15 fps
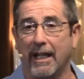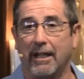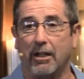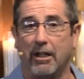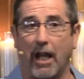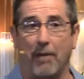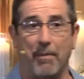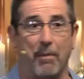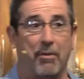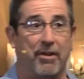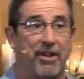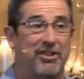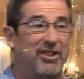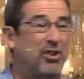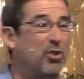You've got to remember,
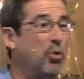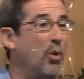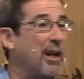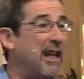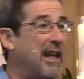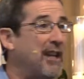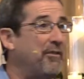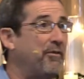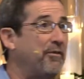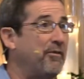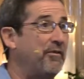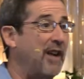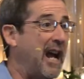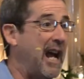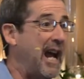this is
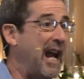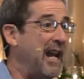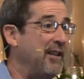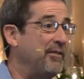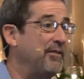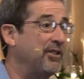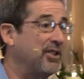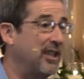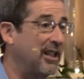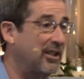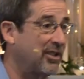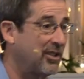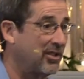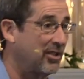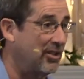25,
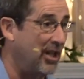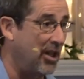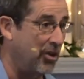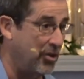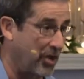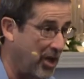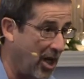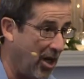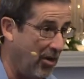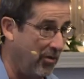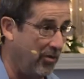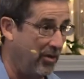six years ago.